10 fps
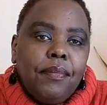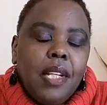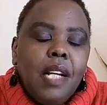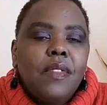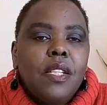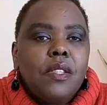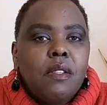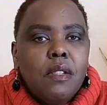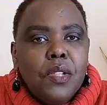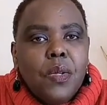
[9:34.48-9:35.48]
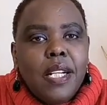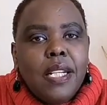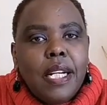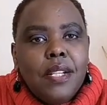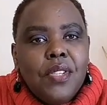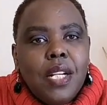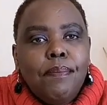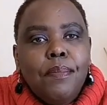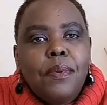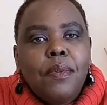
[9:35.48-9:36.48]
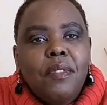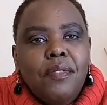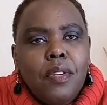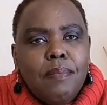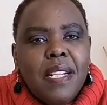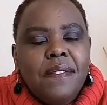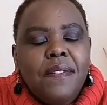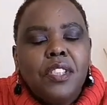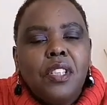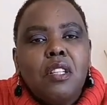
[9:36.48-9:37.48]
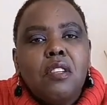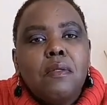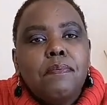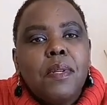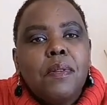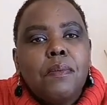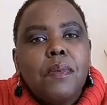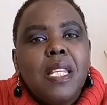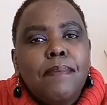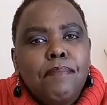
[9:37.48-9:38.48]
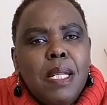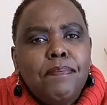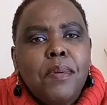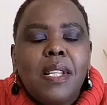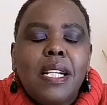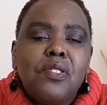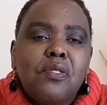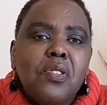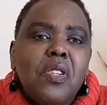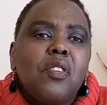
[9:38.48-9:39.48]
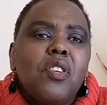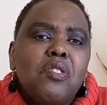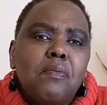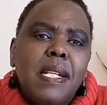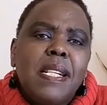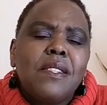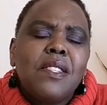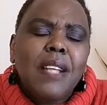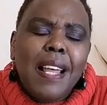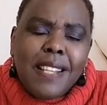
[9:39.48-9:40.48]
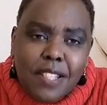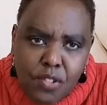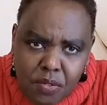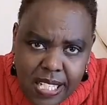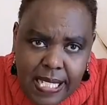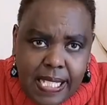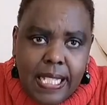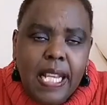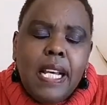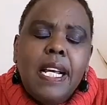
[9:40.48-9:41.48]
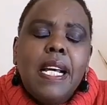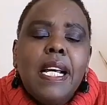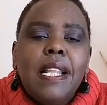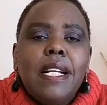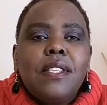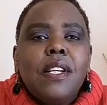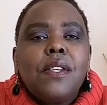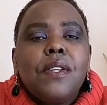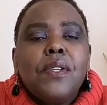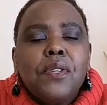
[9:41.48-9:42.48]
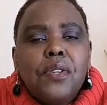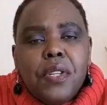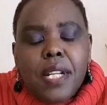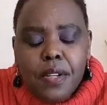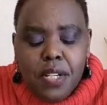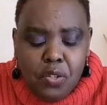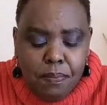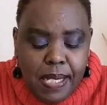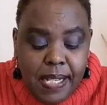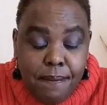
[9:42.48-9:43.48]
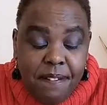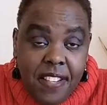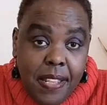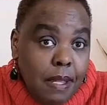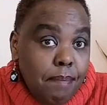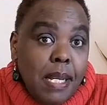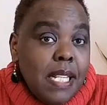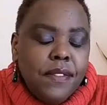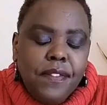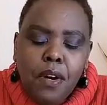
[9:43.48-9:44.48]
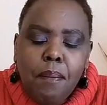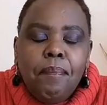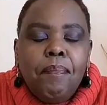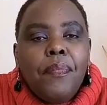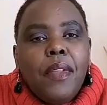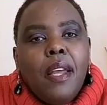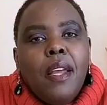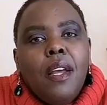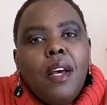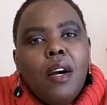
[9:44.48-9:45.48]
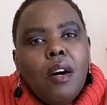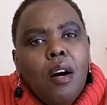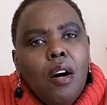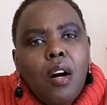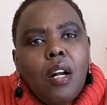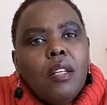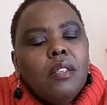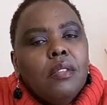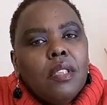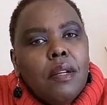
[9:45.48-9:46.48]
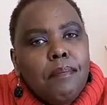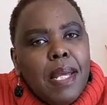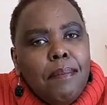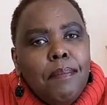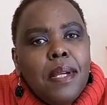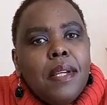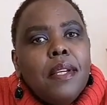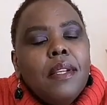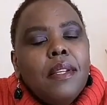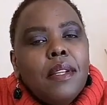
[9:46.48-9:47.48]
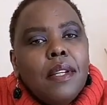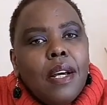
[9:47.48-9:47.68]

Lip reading: After school, you can catch up, form a revision group with the people that you know you're going to benefit, other students that you know you're going to benefit the best from. Or maybe